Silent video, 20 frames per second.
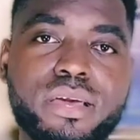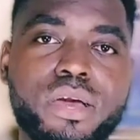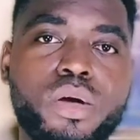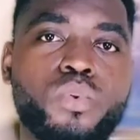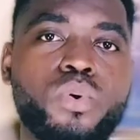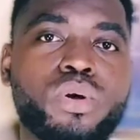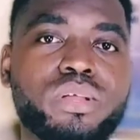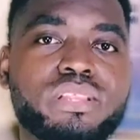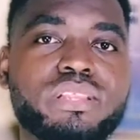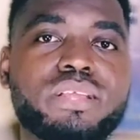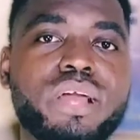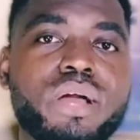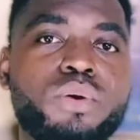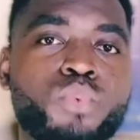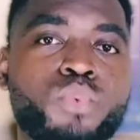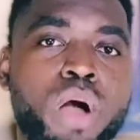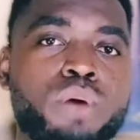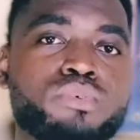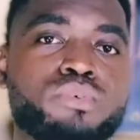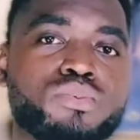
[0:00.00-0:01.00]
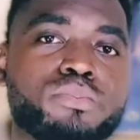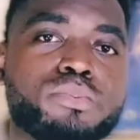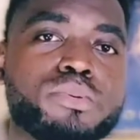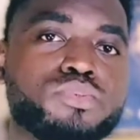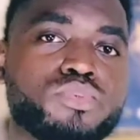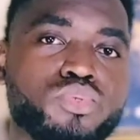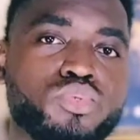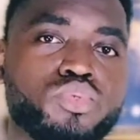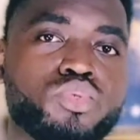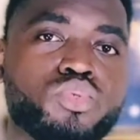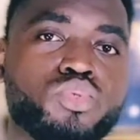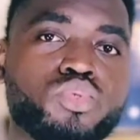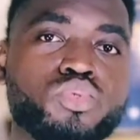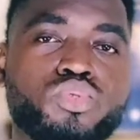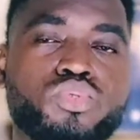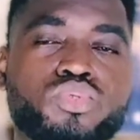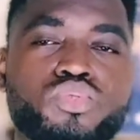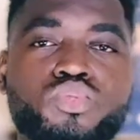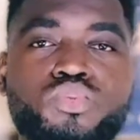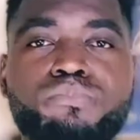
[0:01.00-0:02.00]
What are we supposed to do
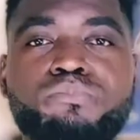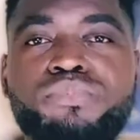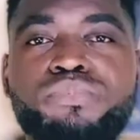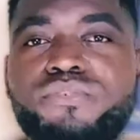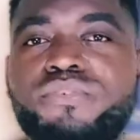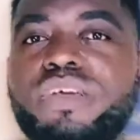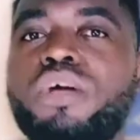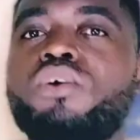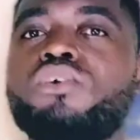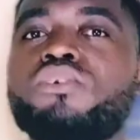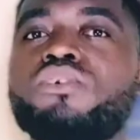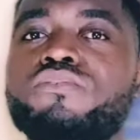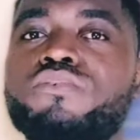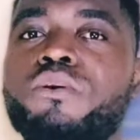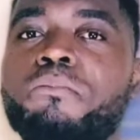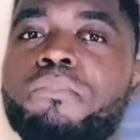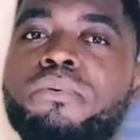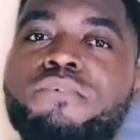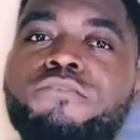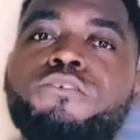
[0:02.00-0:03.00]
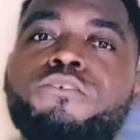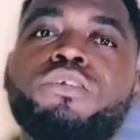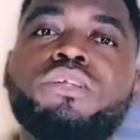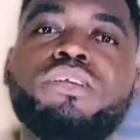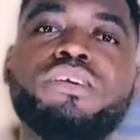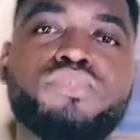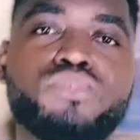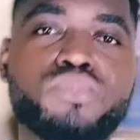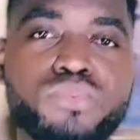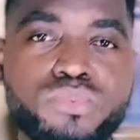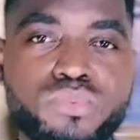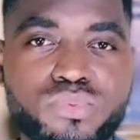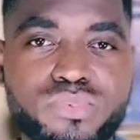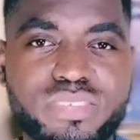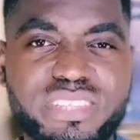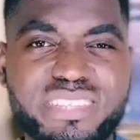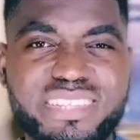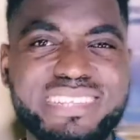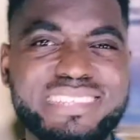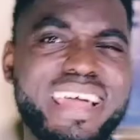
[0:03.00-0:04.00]
to prevent us from falling into
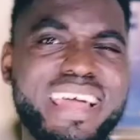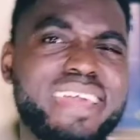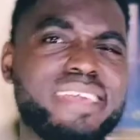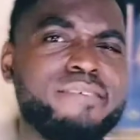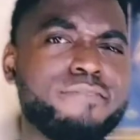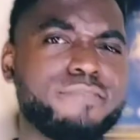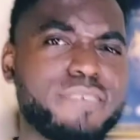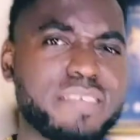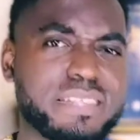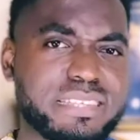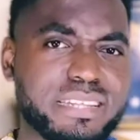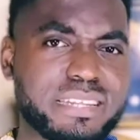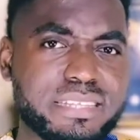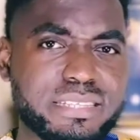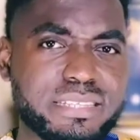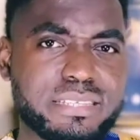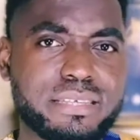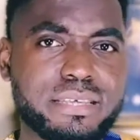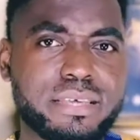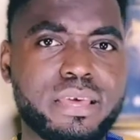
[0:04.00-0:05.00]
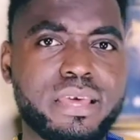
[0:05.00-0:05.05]
things like infertility,